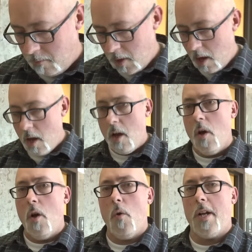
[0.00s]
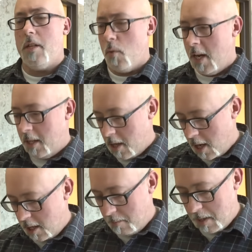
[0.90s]
did you want people to know? Well, I just wanted to talk
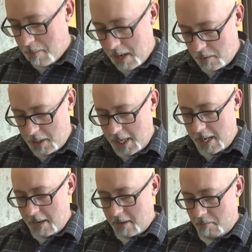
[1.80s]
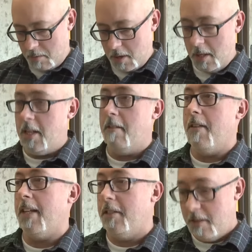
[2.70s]
a little bit about the
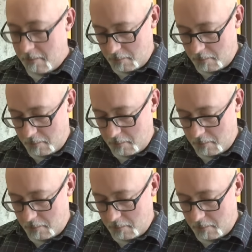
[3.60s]
events of